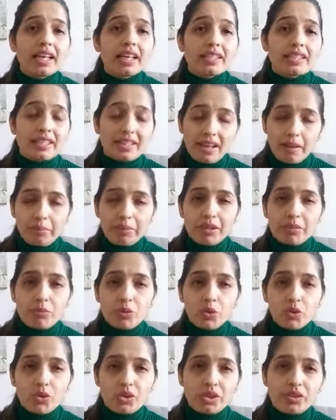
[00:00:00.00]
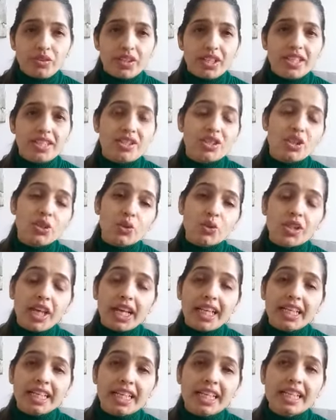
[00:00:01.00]
It's a rapid emotional release, new
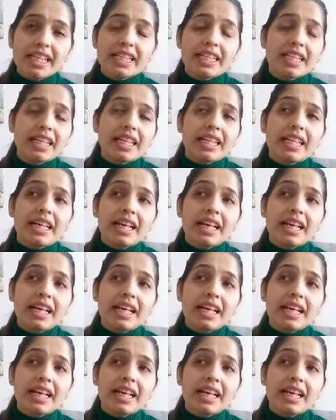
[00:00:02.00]
technique.